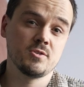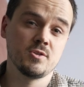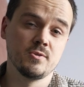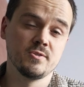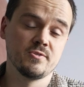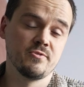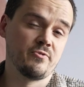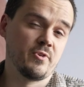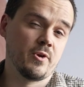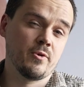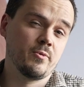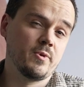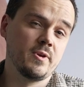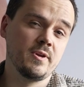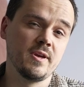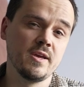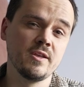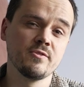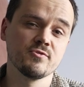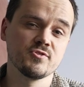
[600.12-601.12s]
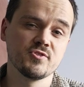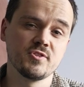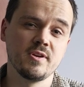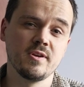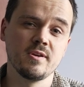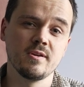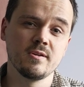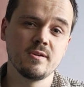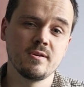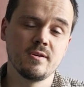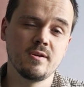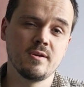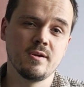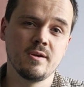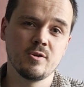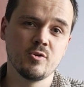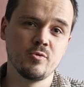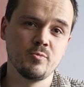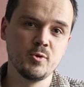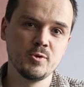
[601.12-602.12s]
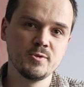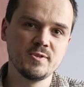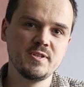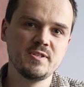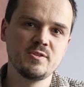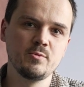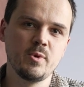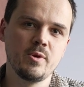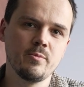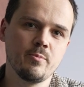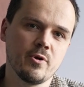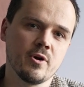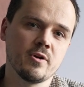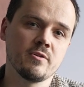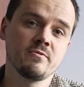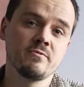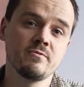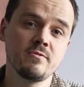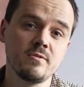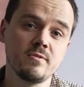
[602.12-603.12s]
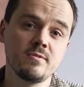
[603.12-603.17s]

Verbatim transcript: so it's a very interesting uh, community to be part of.